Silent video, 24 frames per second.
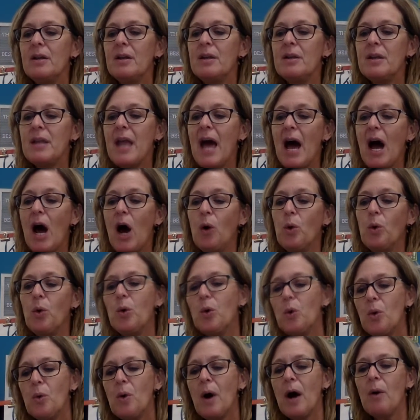Know
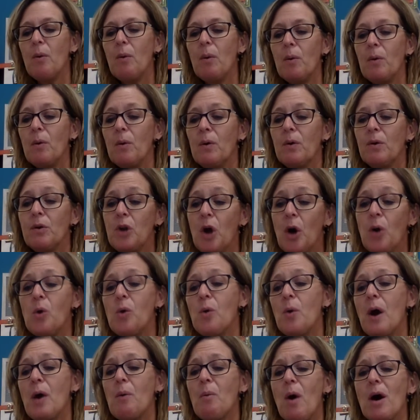
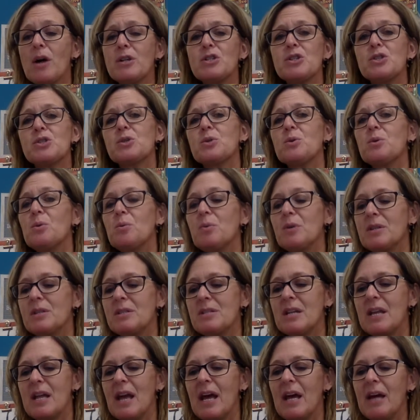who I walked to school with
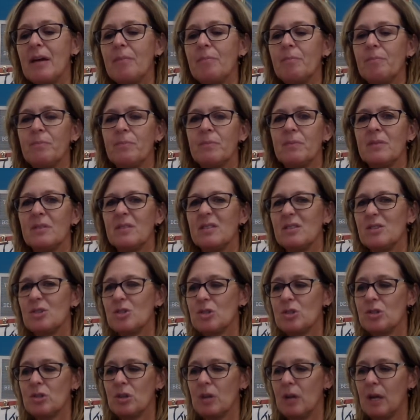today?
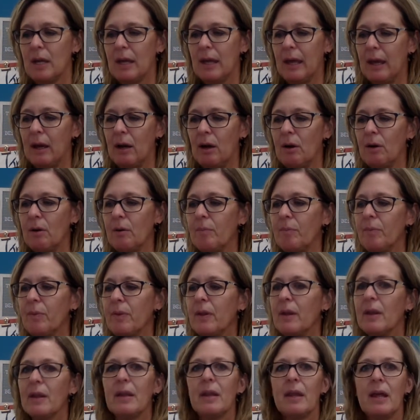Should I care?
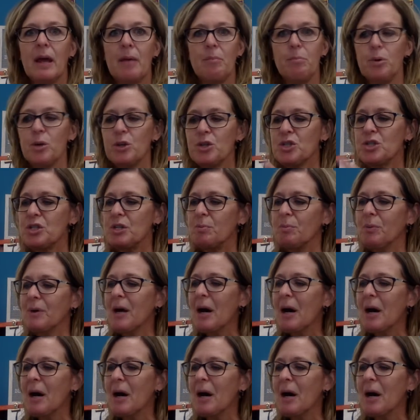I pushed him.